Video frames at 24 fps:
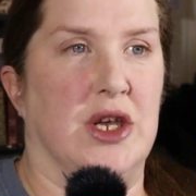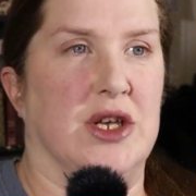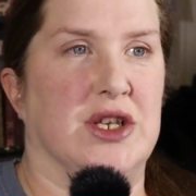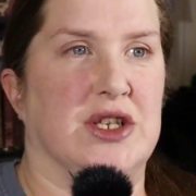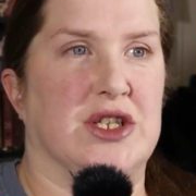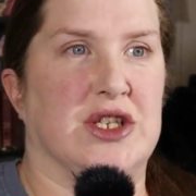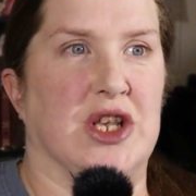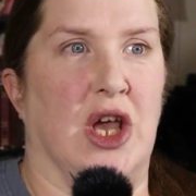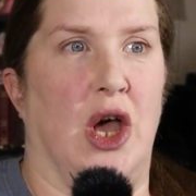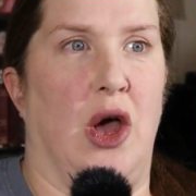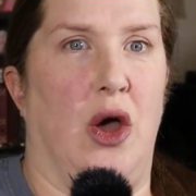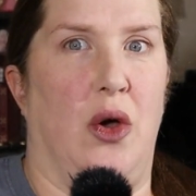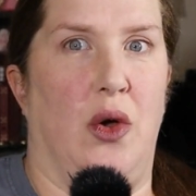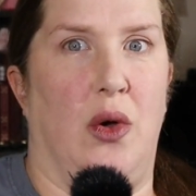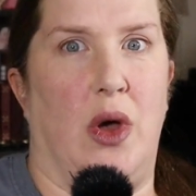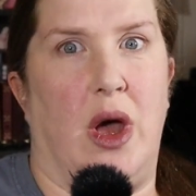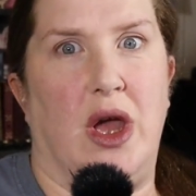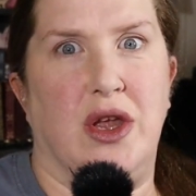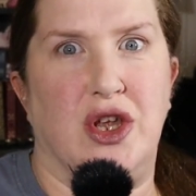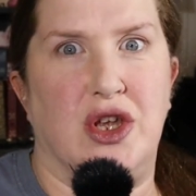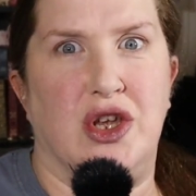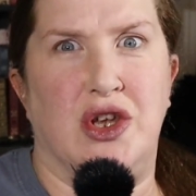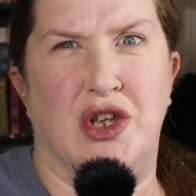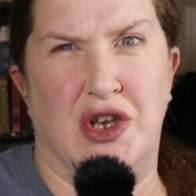
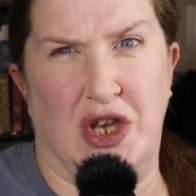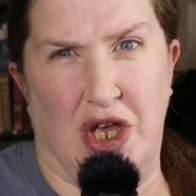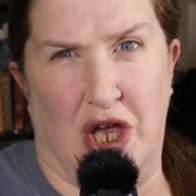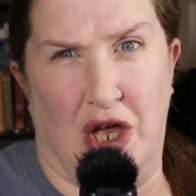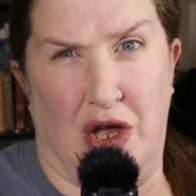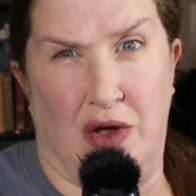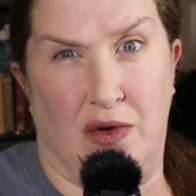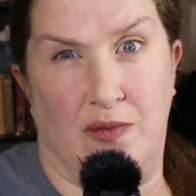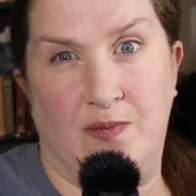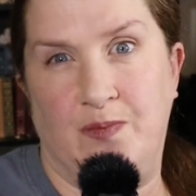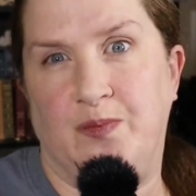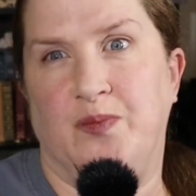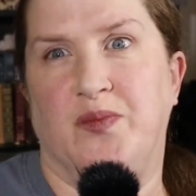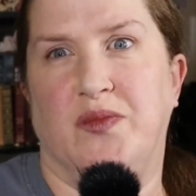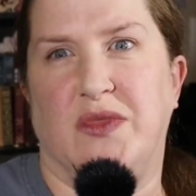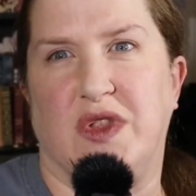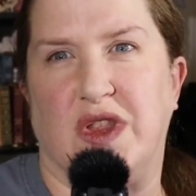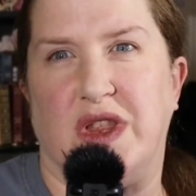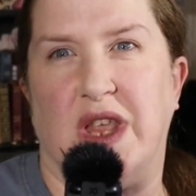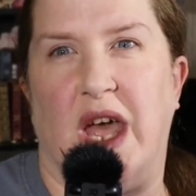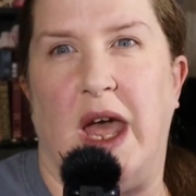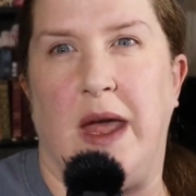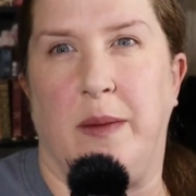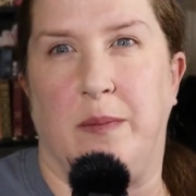So, you know,
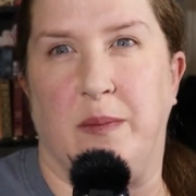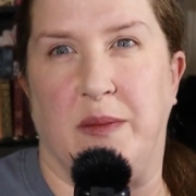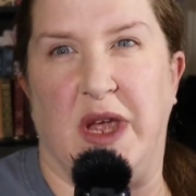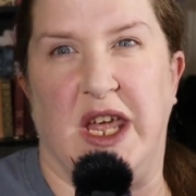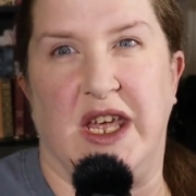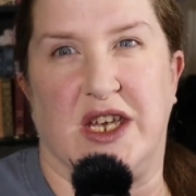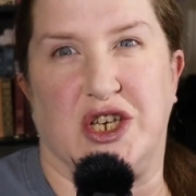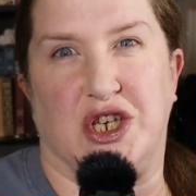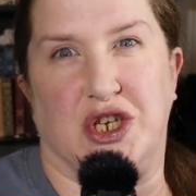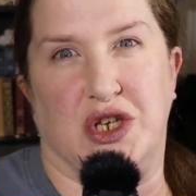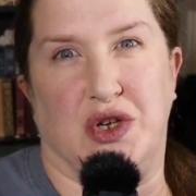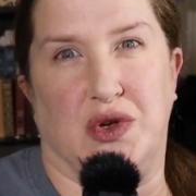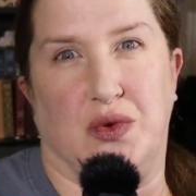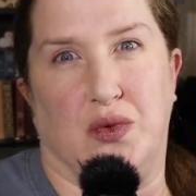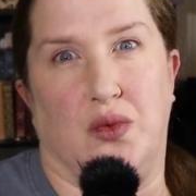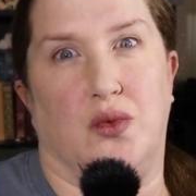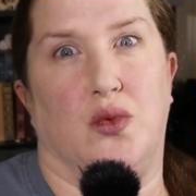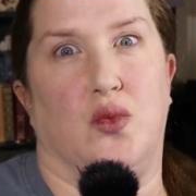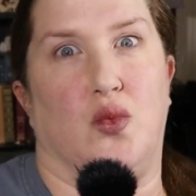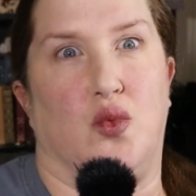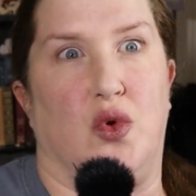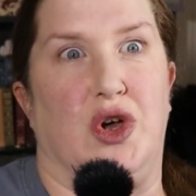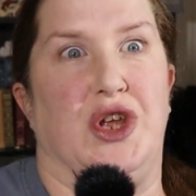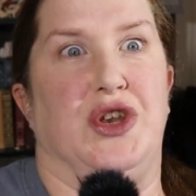that makes
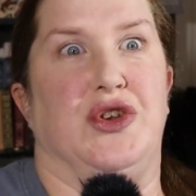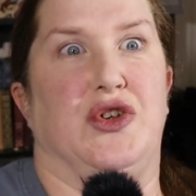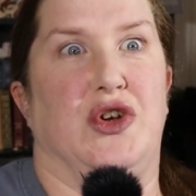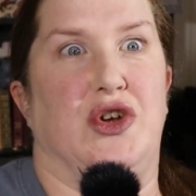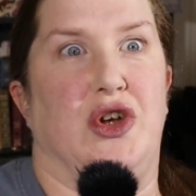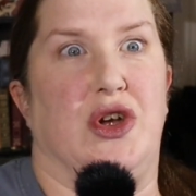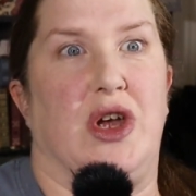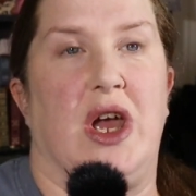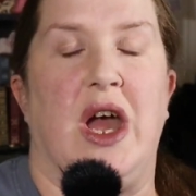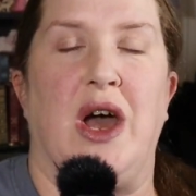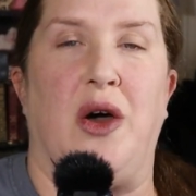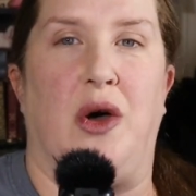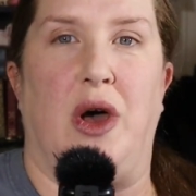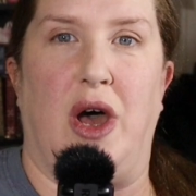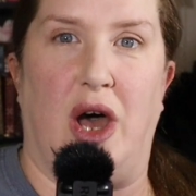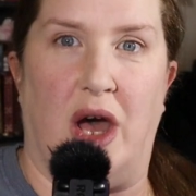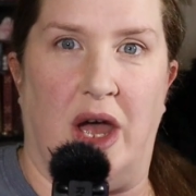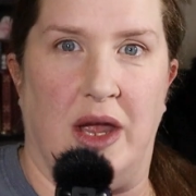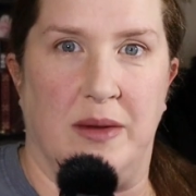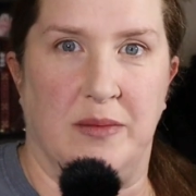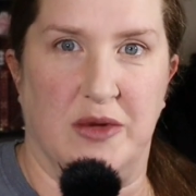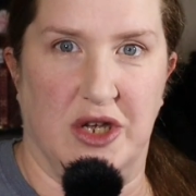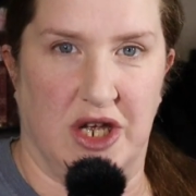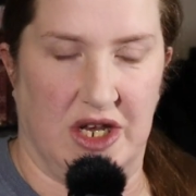you wonder how
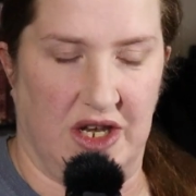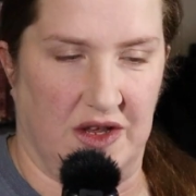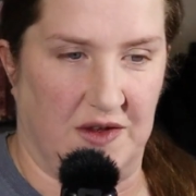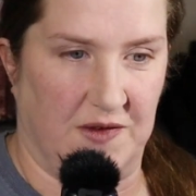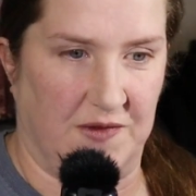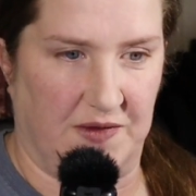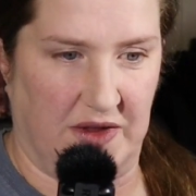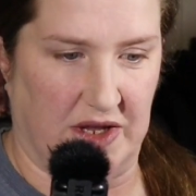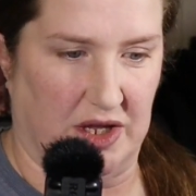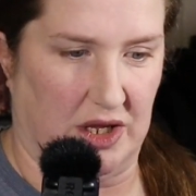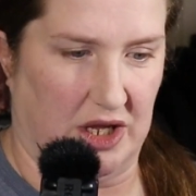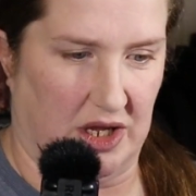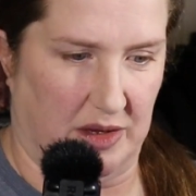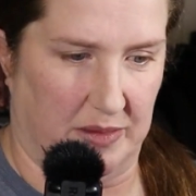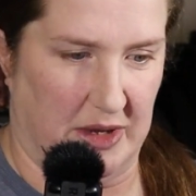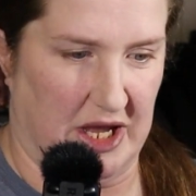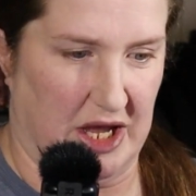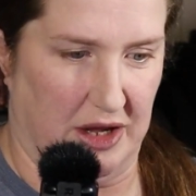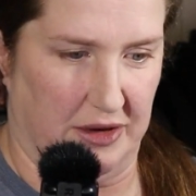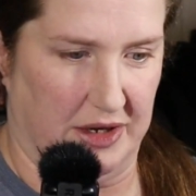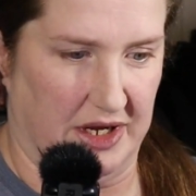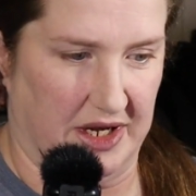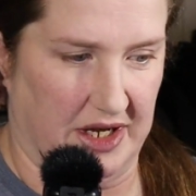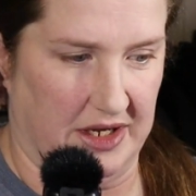I'm going to feel
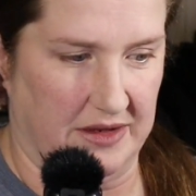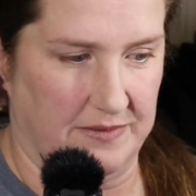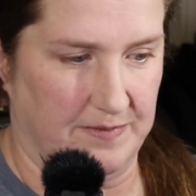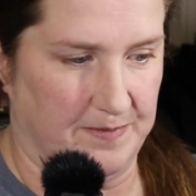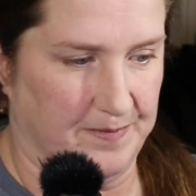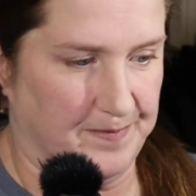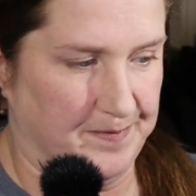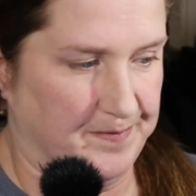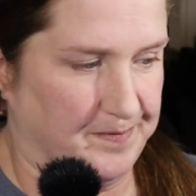about it.